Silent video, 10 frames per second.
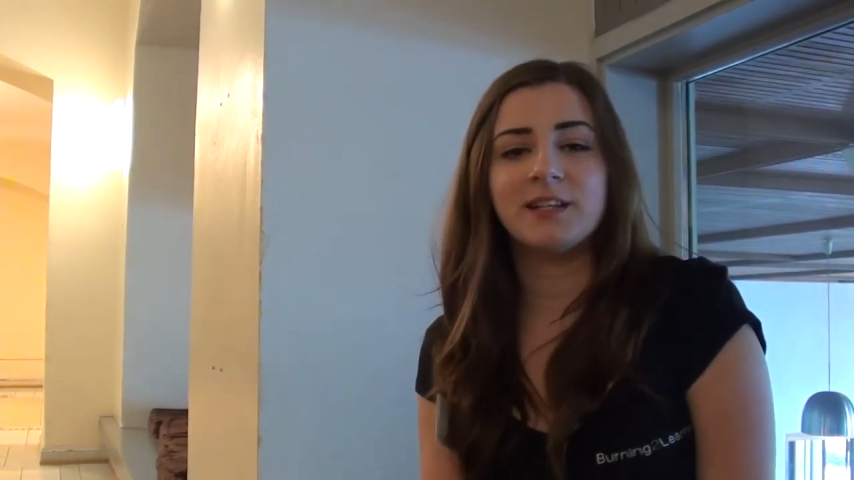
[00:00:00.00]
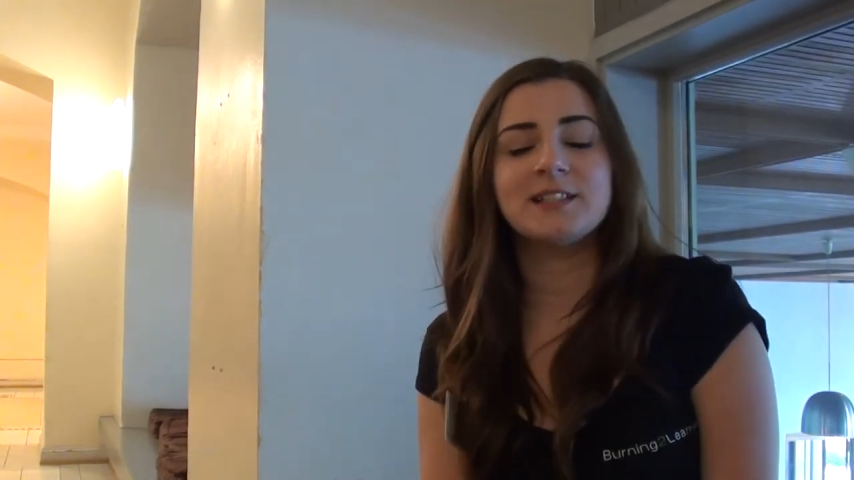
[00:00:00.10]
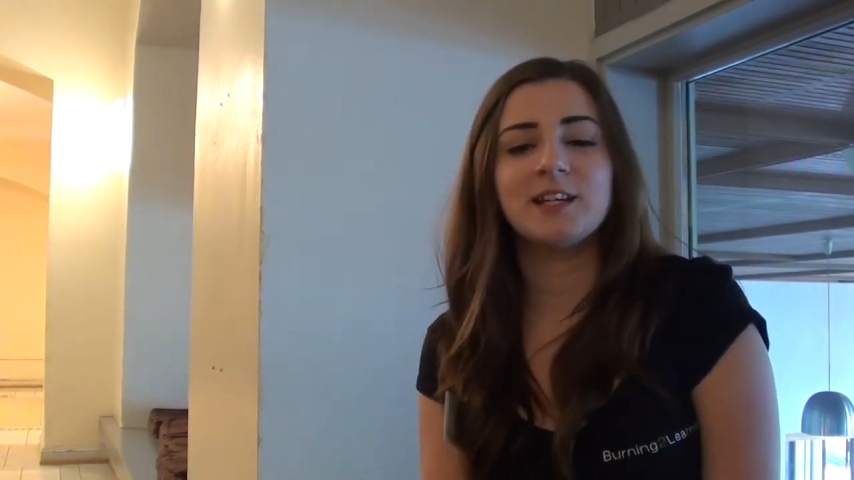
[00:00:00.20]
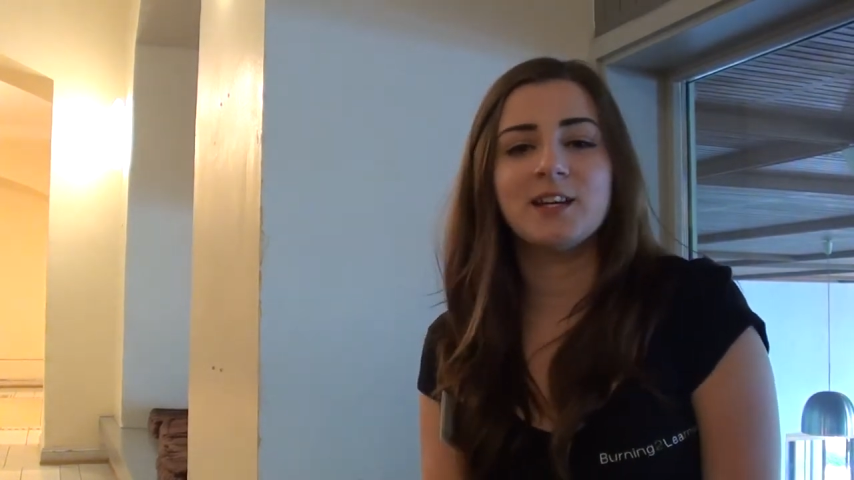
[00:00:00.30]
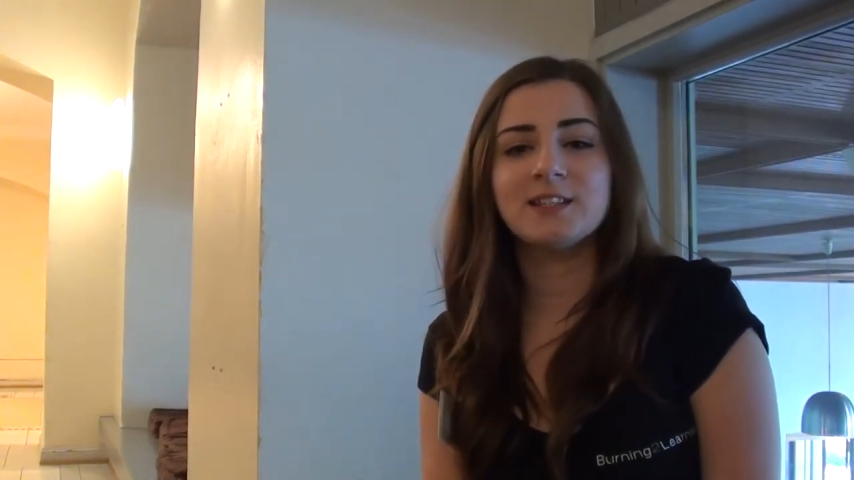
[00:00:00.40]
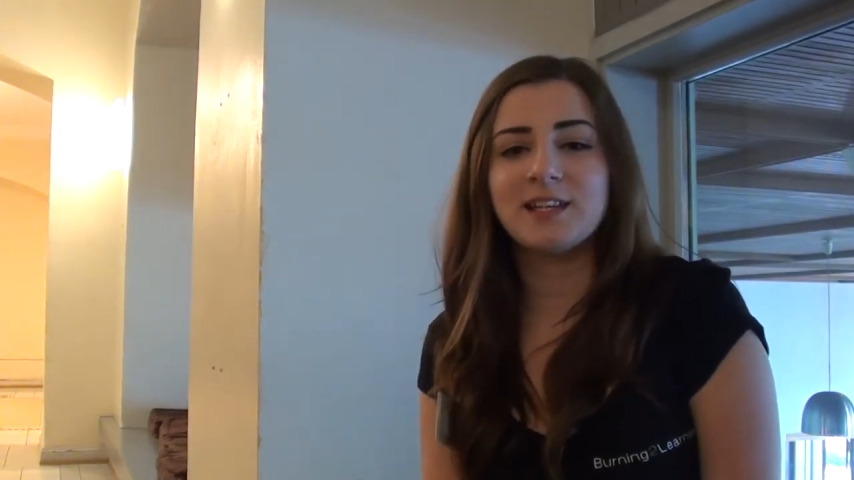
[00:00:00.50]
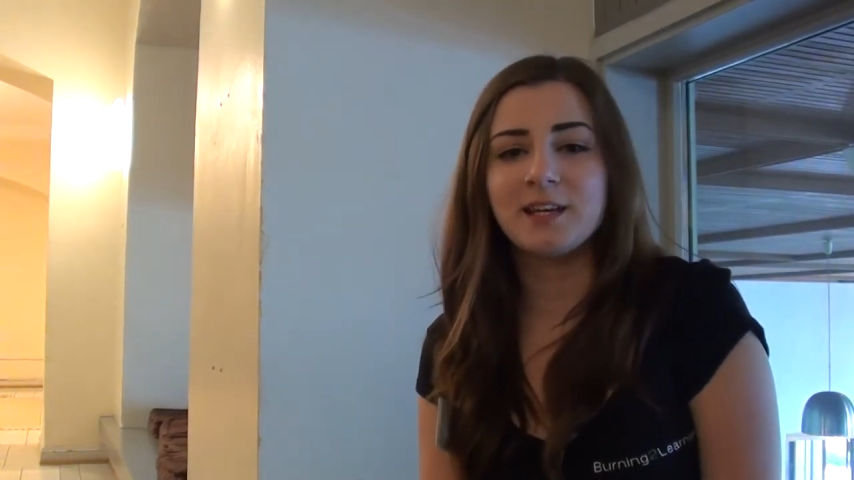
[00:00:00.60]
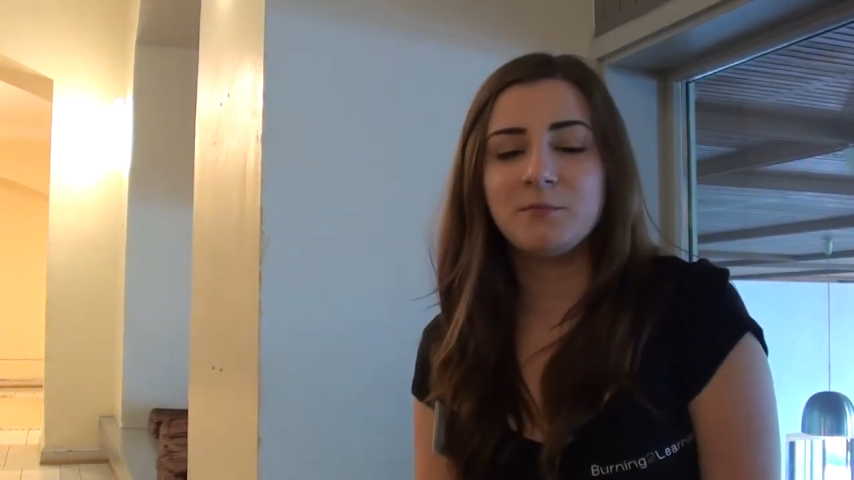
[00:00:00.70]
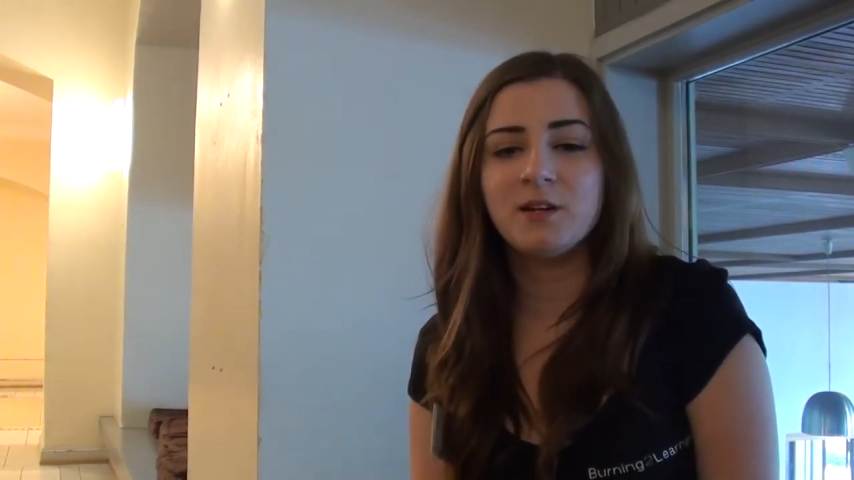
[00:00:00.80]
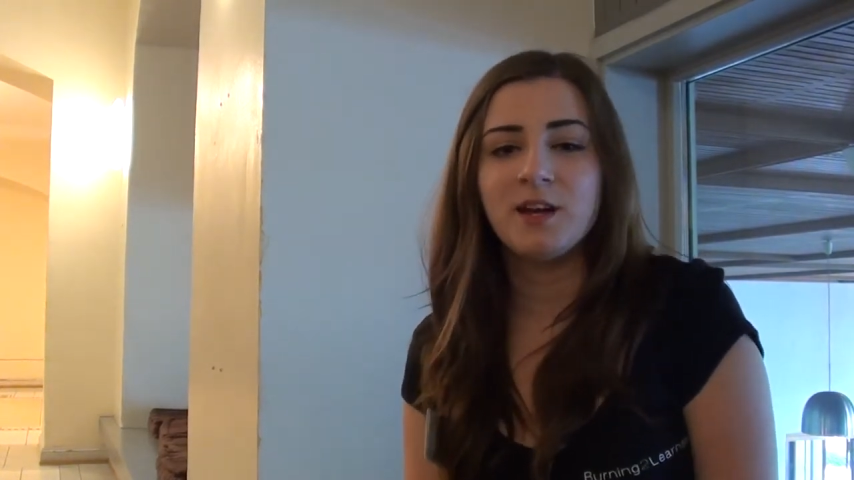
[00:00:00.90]
to Learn team
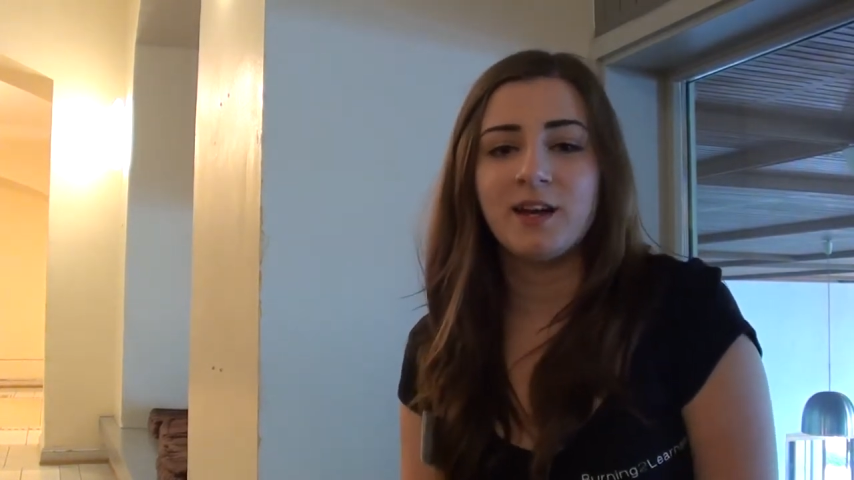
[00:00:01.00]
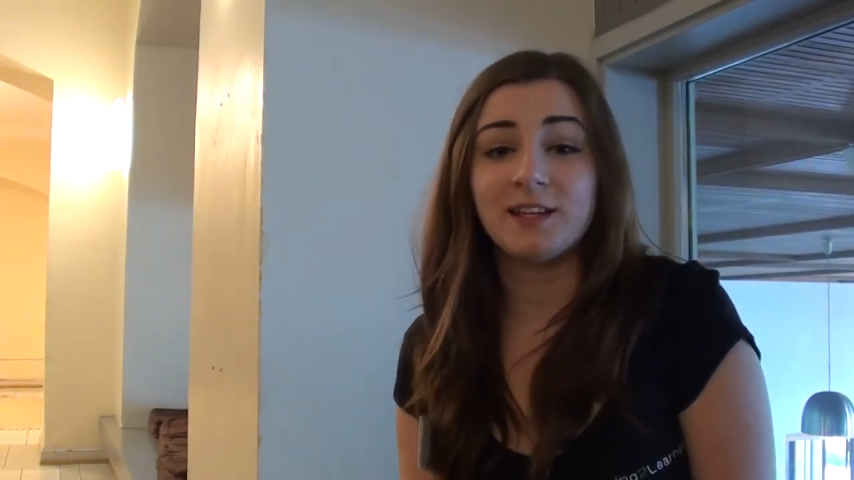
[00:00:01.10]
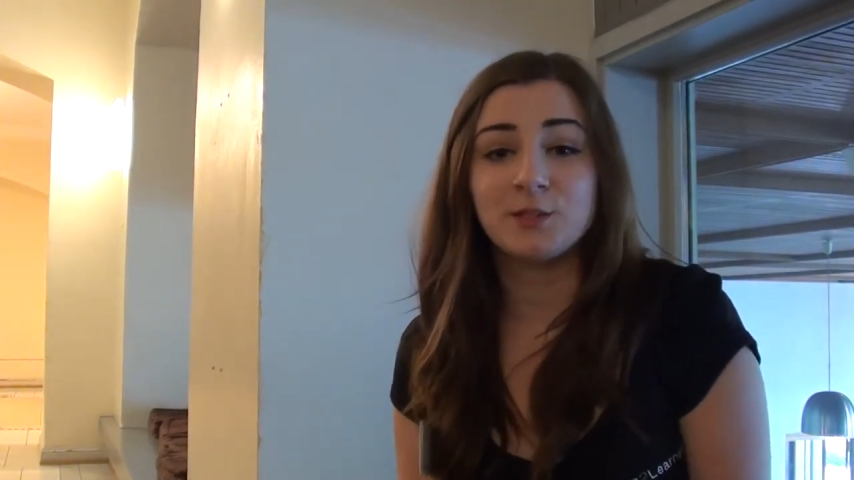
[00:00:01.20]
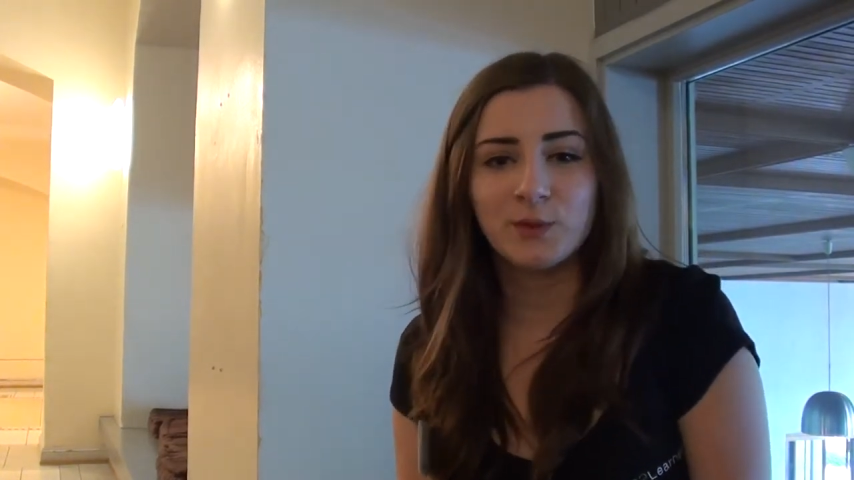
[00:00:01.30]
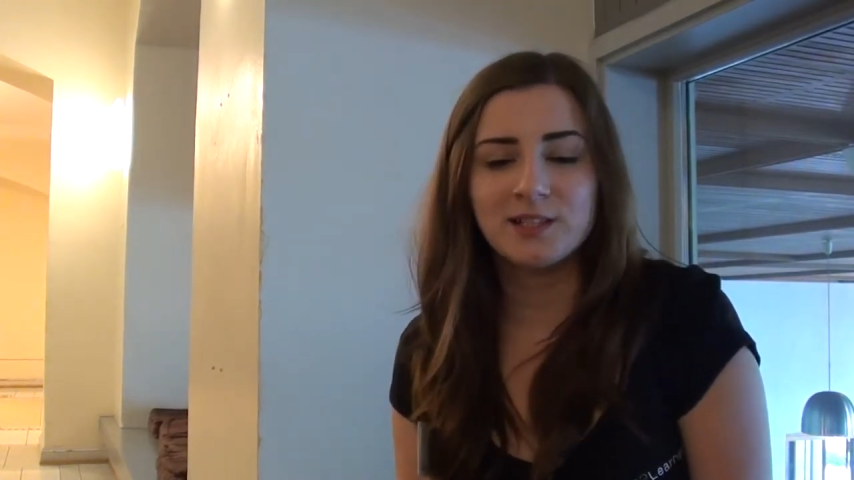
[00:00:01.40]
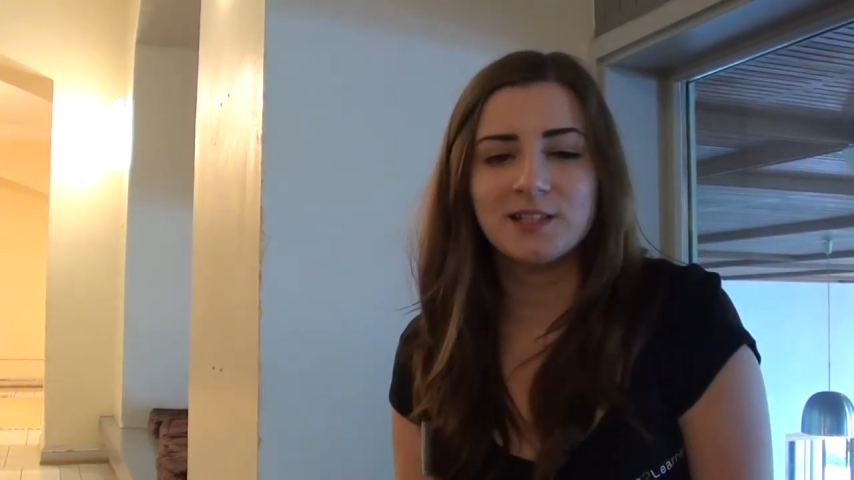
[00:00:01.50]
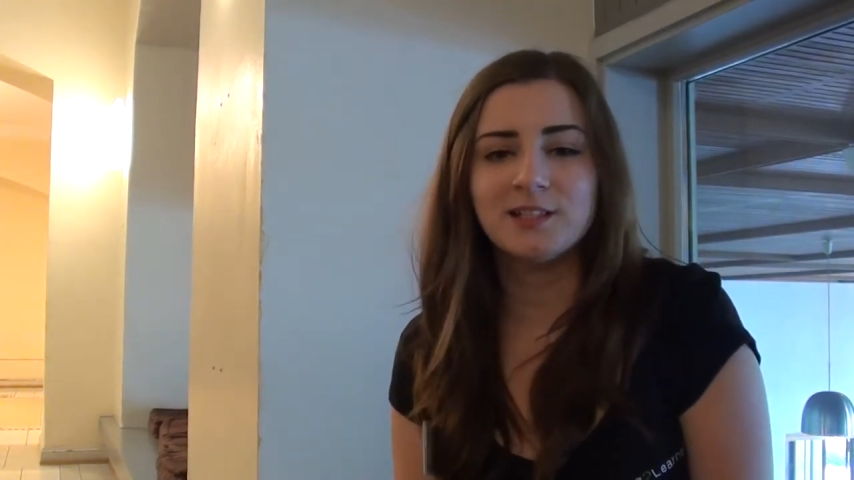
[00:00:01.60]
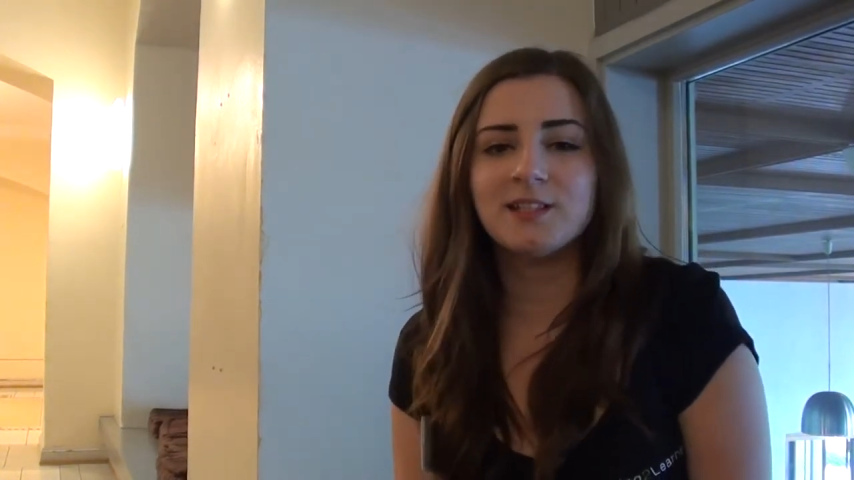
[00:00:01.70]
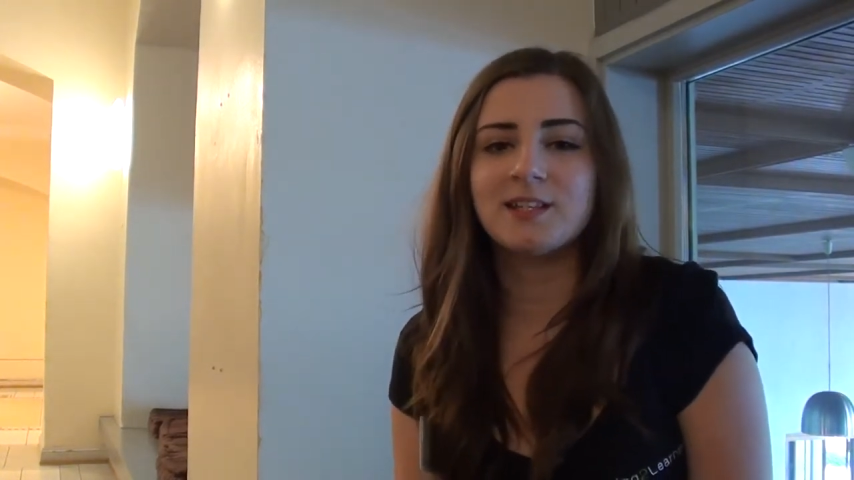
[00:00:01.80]
in Switzerland,